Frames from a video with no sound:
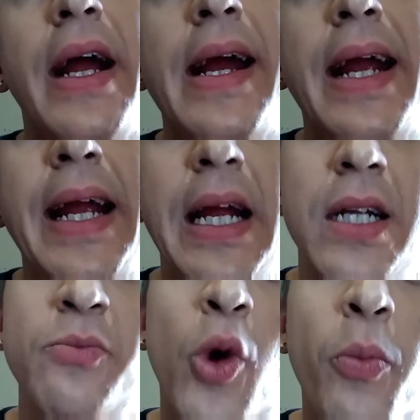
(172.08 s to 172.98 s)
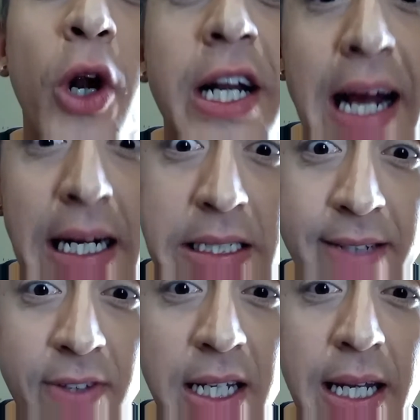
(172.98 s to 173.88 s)
and more
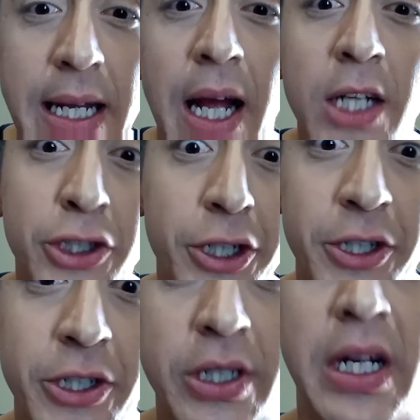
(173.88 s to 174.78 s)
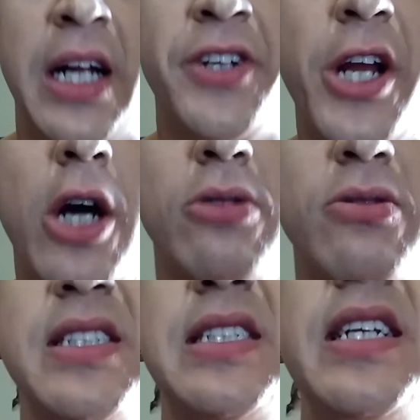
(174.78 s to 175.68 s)
productively to your nose.
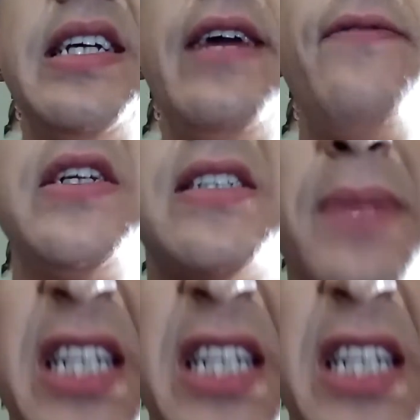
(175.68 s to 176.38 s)
It's going to give it something